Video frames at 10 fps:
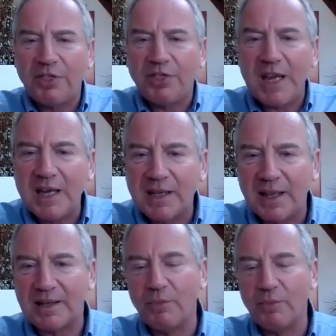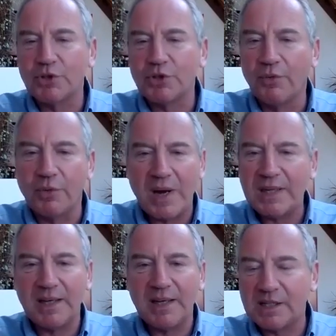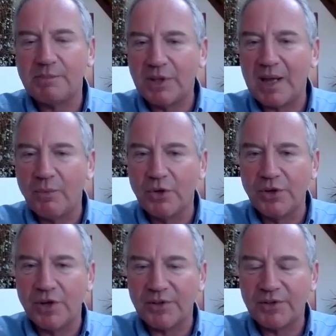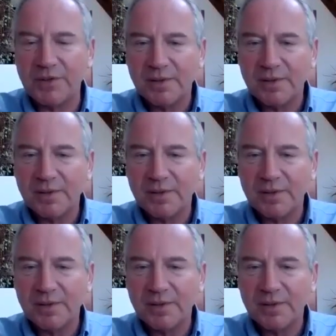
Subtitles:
think that they will solve the waiting list, but they will not.